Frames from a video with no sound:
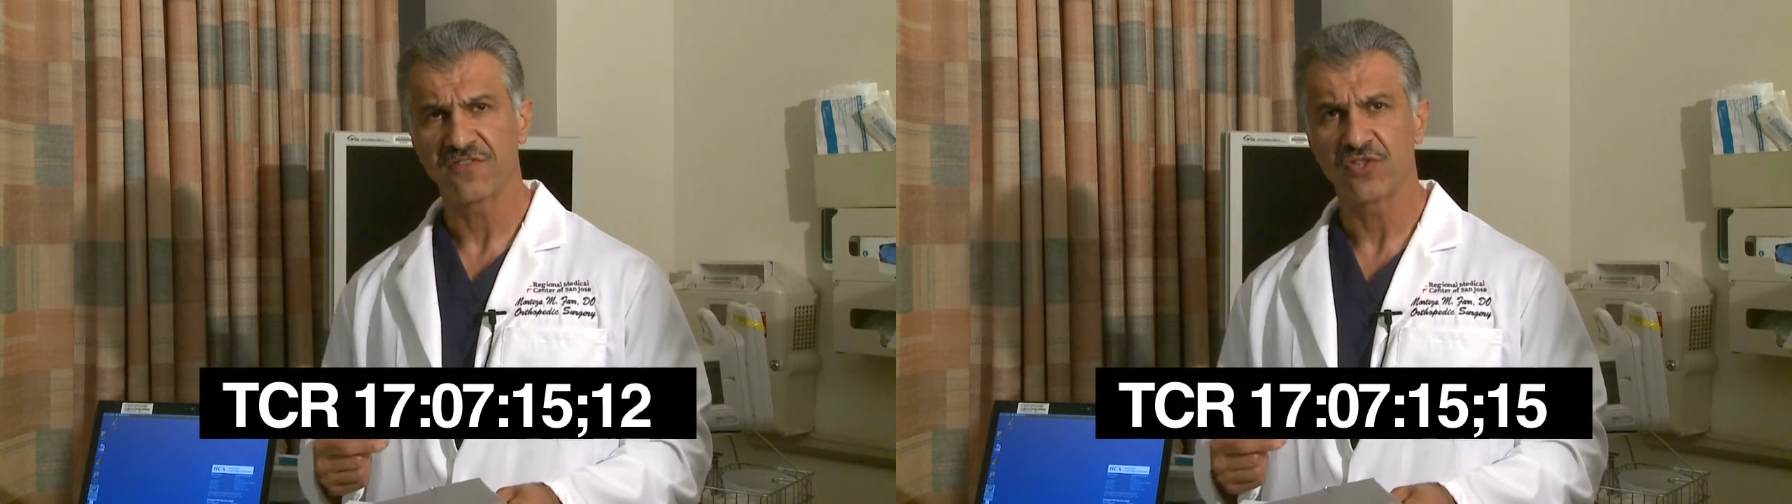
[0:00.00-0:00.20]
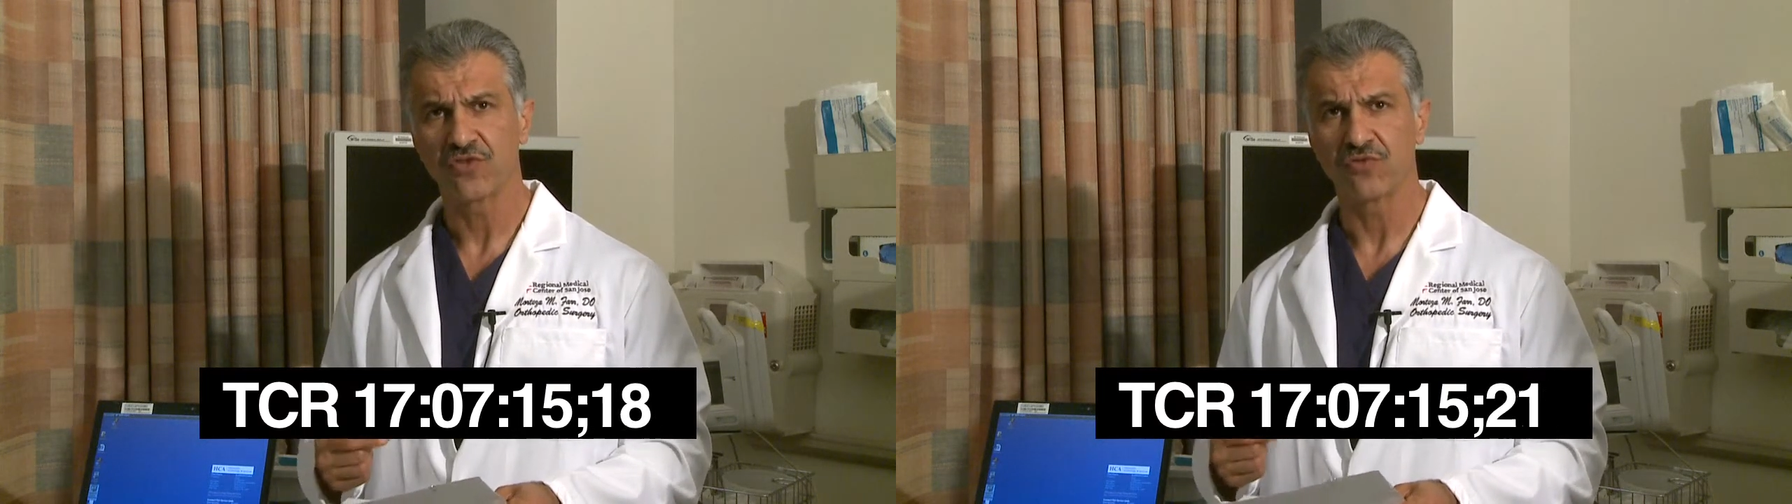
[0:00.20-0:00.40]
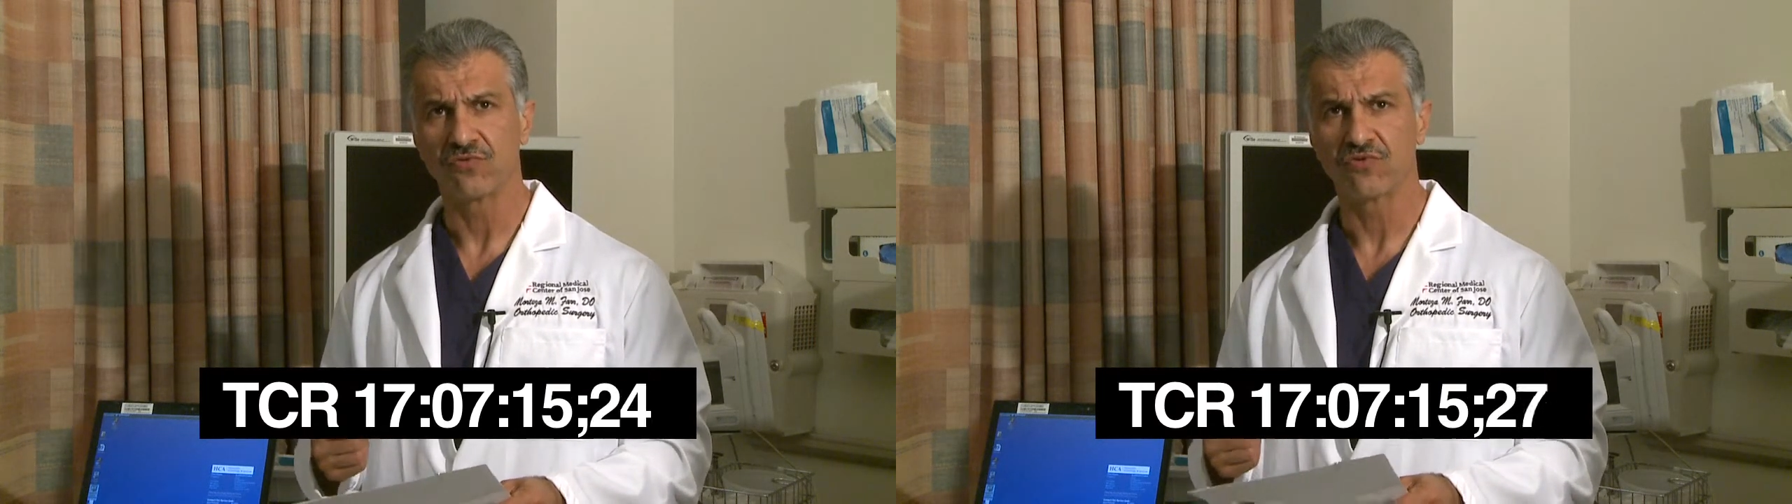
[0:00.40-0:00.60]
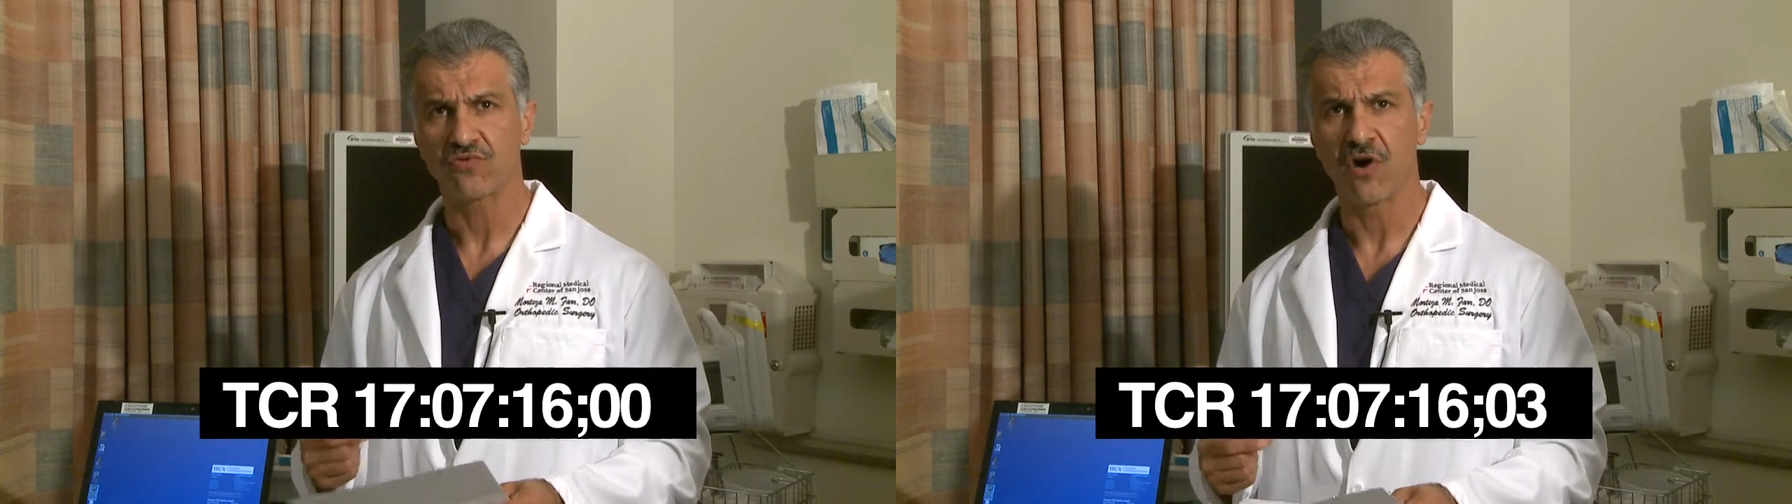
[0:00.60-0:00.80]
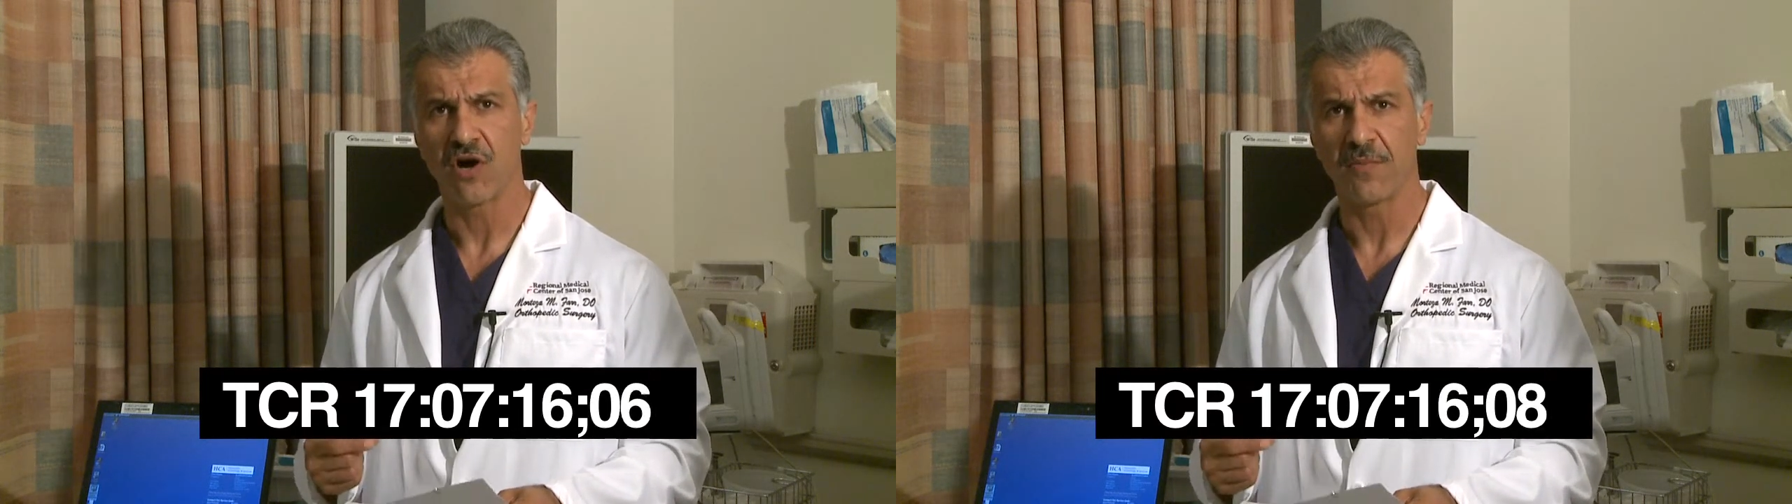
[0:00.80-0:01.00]
tissue
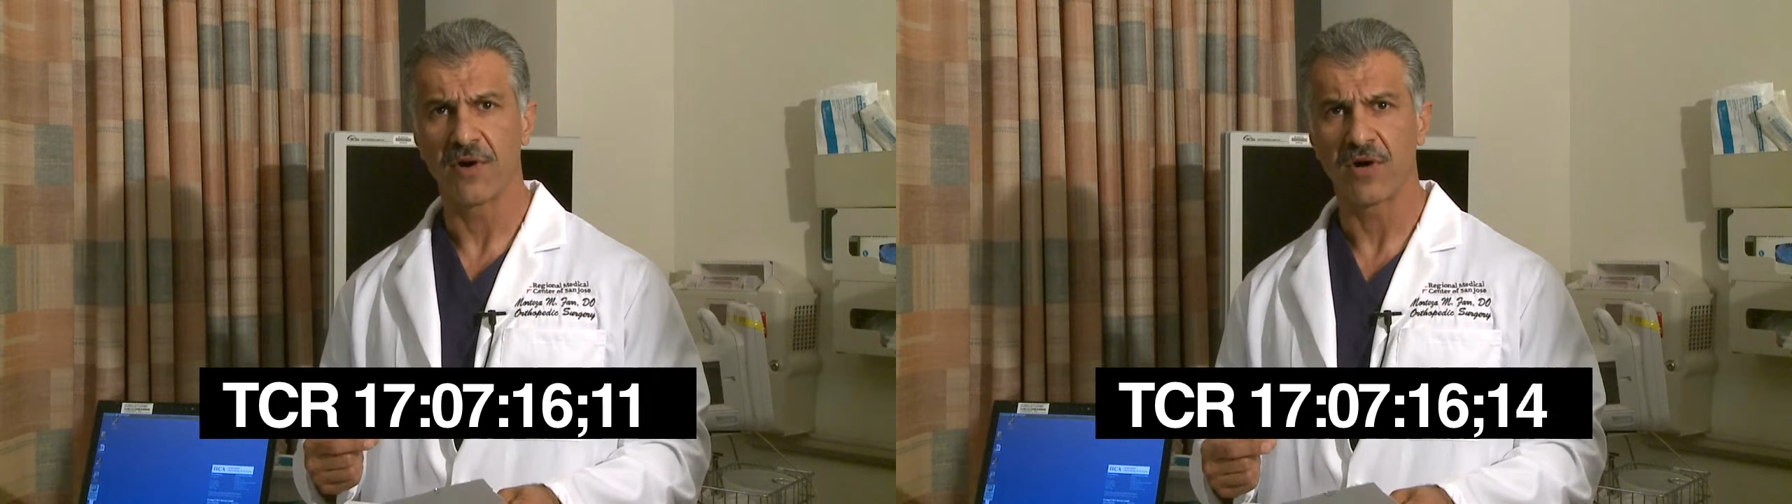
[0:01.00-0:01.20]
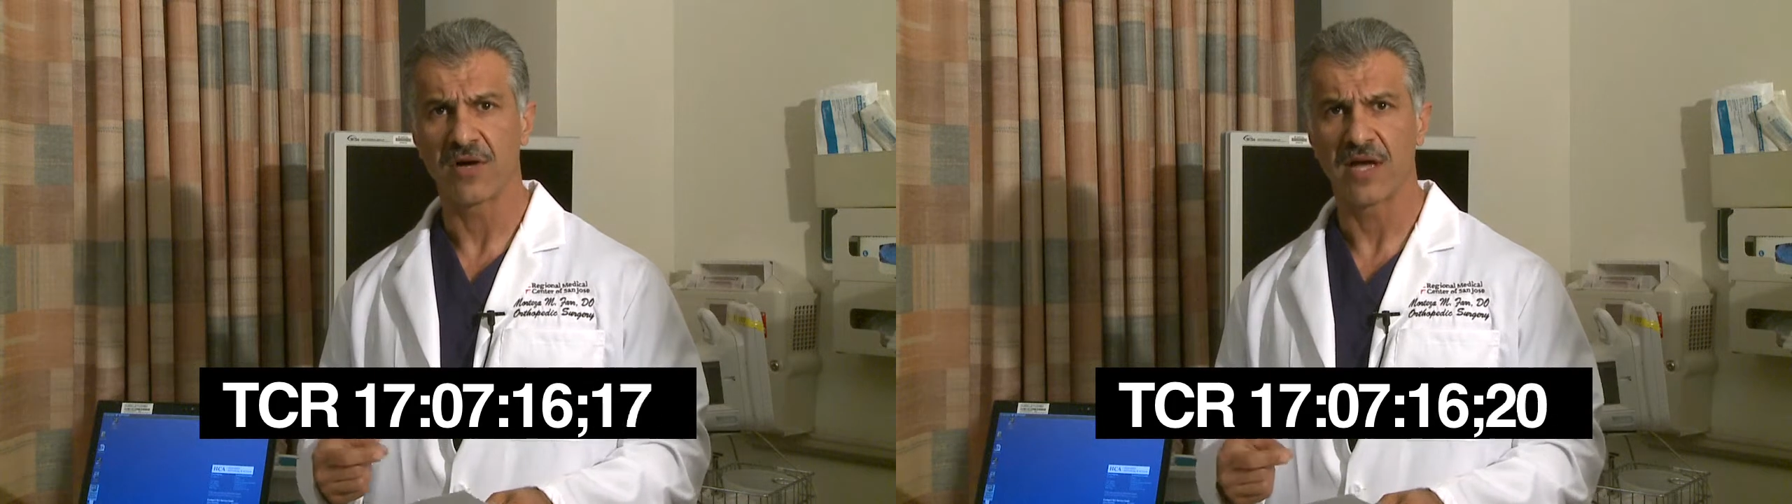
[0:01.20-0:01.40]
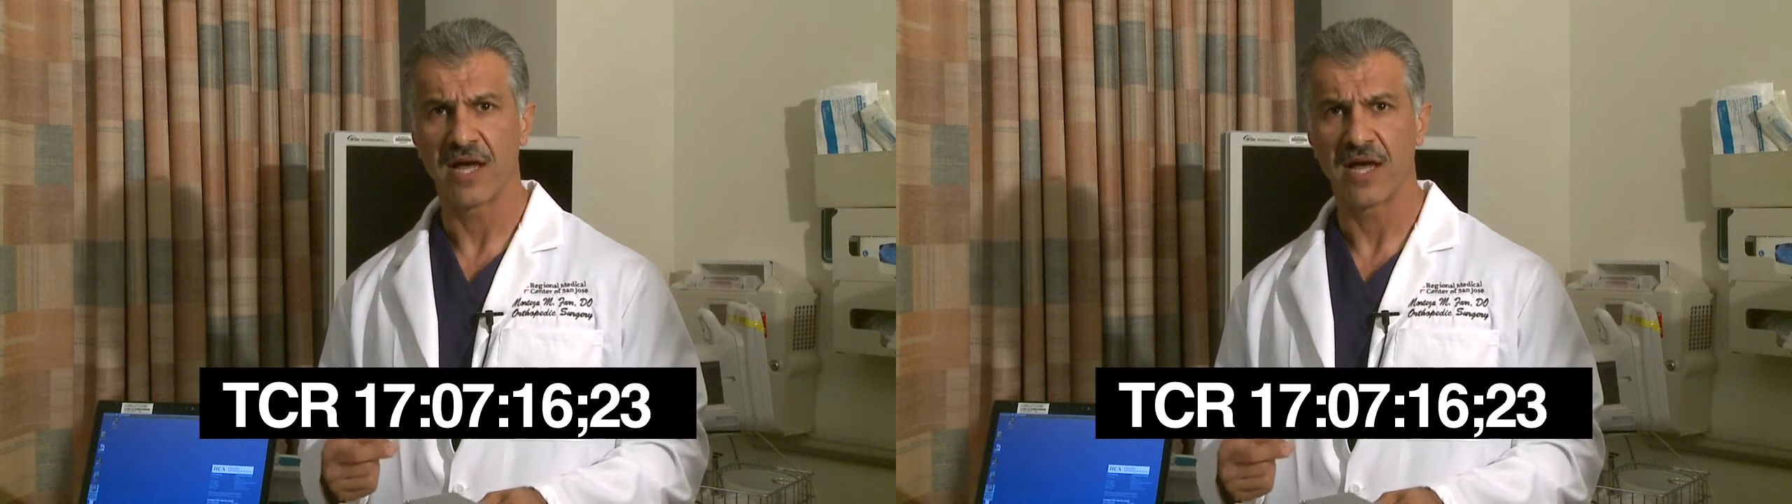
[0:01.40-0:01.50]
trauma